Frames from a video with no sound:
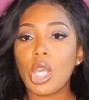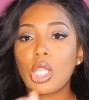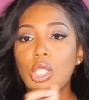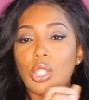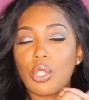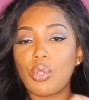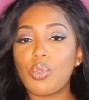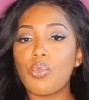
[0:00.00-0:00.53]

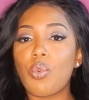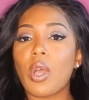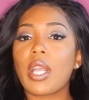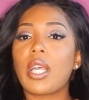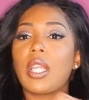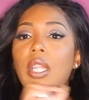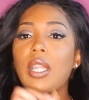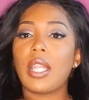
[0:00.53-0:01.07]
to
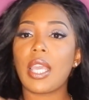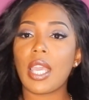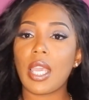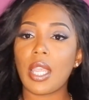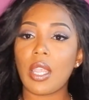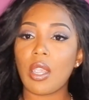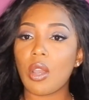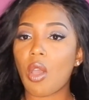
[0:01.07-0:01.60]

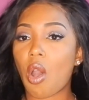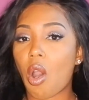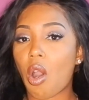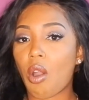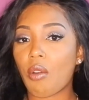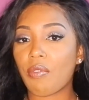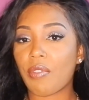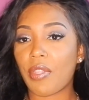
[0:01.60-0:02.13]
clean
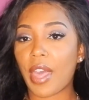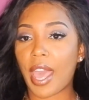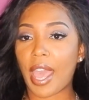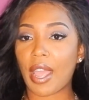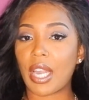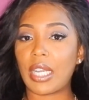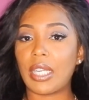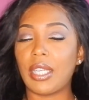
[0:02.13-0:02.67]
off
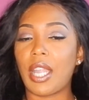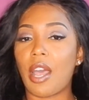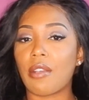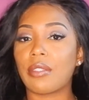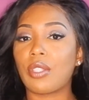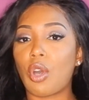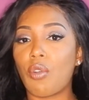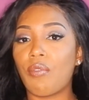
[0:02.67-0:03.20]
that
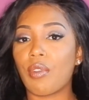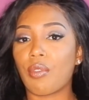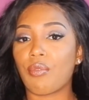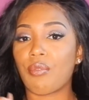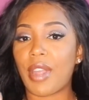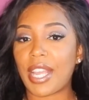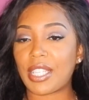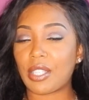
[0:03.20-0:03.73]
leftover
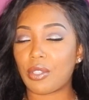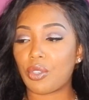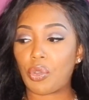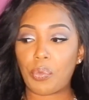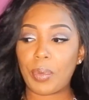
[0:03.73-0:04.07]
residue.